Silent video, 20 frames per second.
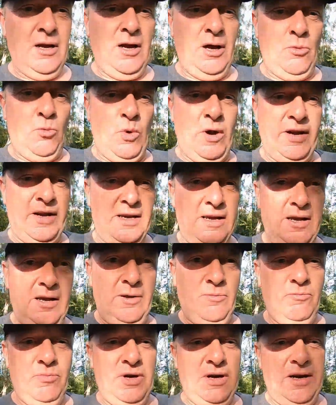And when he
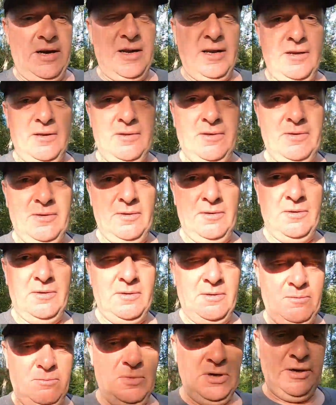came back,
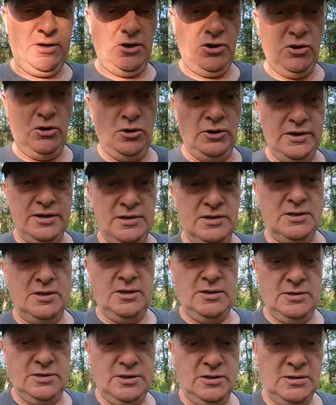my colleague
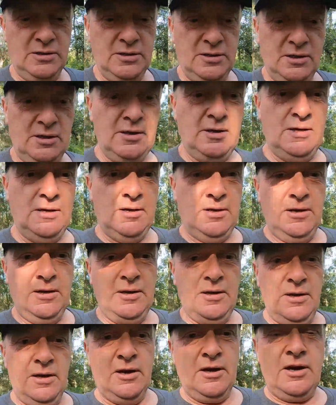says,
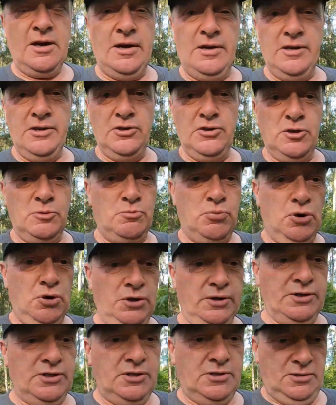"Can he just pull
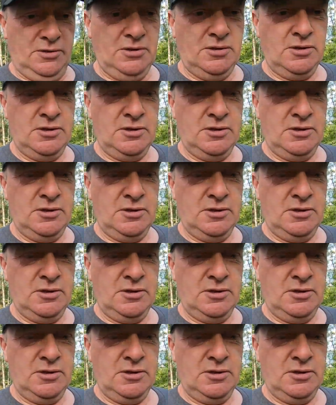his